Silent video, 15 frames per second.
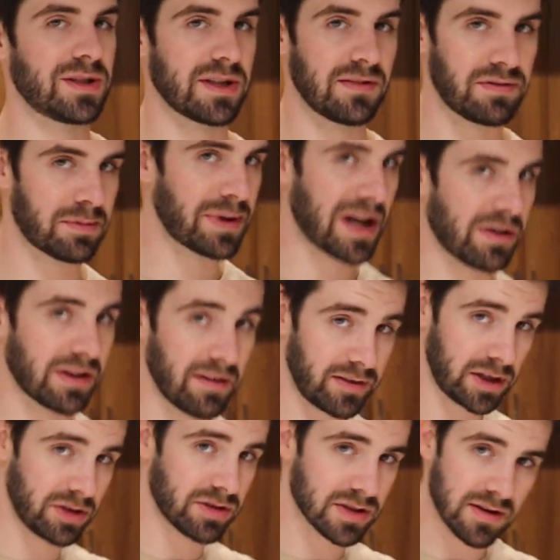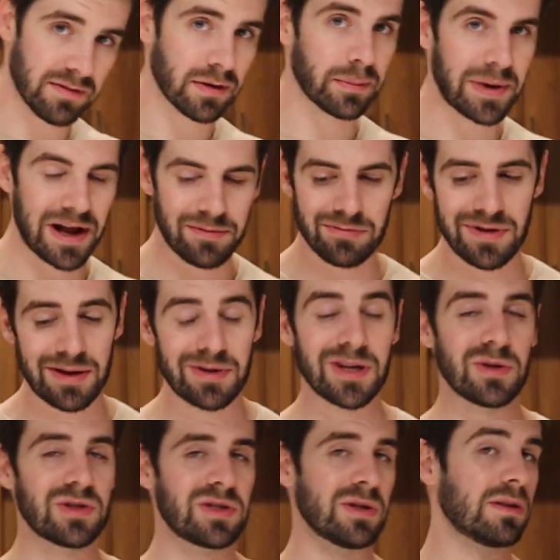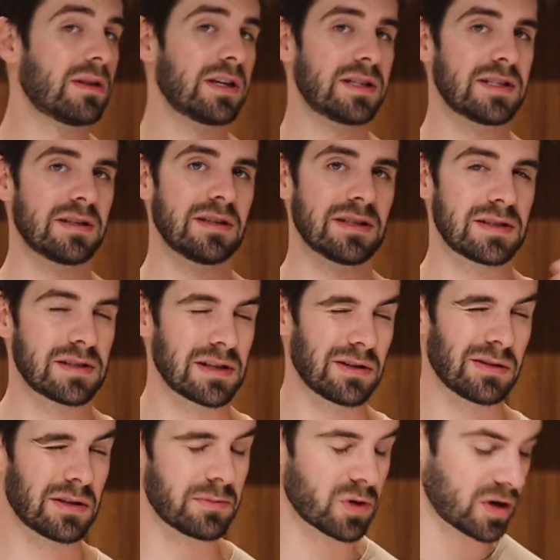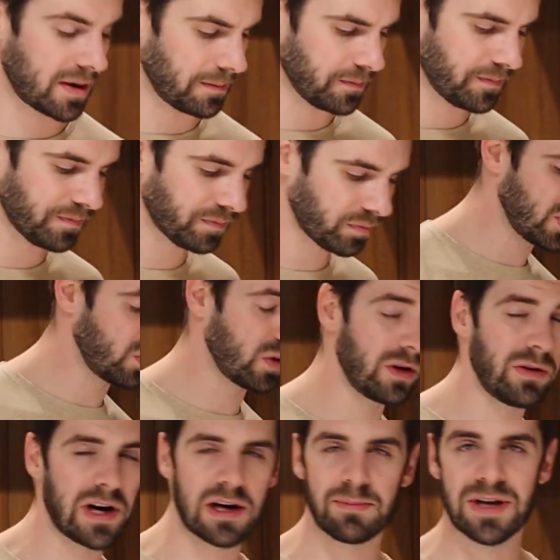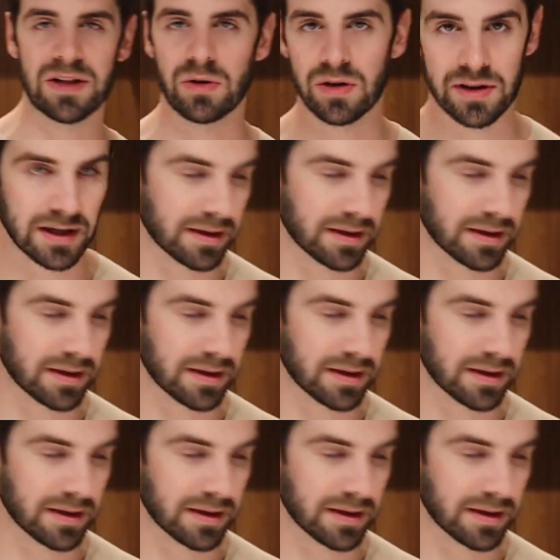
using a full pound. If you're using a full pound, maybe use 2/3 of this, a little more. Wouldn't recommend the whole